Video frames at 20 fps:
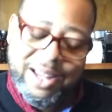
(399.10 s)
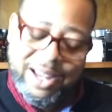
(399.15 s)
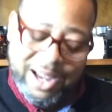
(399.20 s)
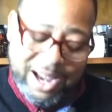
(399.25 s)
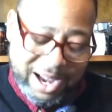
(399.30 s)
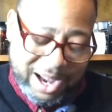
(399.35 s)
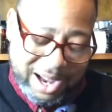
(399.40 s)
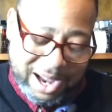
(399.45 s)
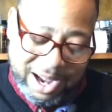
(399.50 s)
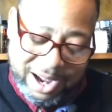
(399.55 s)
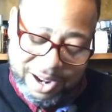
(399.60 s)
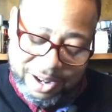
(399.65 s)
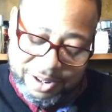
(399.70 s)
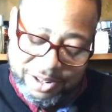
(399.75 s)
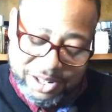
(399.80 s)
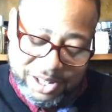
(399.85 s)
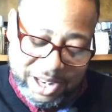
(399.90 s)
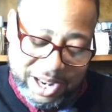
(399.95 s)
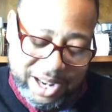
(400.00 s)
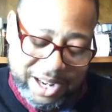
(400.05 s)
I, I
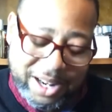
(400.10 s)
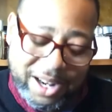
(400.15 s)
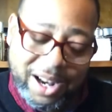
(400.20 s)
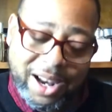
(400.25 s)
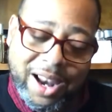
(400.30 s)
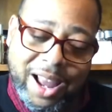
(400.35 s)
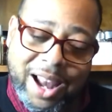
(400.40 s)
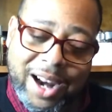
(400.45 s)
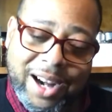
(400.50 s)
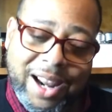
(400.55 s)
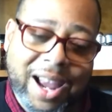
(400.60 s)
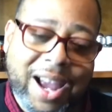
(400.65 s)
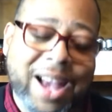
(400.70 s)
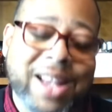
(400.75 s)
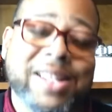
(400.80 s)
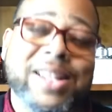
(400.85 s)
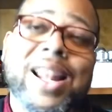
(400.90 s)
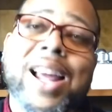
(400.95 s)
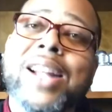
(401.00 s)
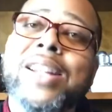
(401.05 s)
understand that a lot of
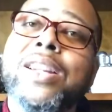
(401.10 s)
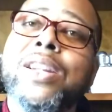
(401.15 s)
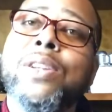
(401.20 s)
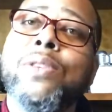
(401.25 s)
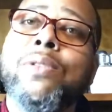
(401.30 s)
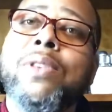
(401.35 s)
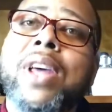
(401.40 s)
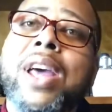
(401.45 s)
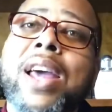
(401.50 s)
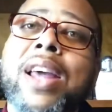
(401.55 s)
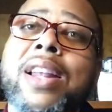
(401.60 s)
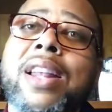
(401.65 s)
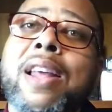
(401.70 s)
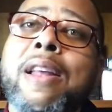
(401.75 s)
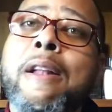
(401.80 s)
guys like to do that.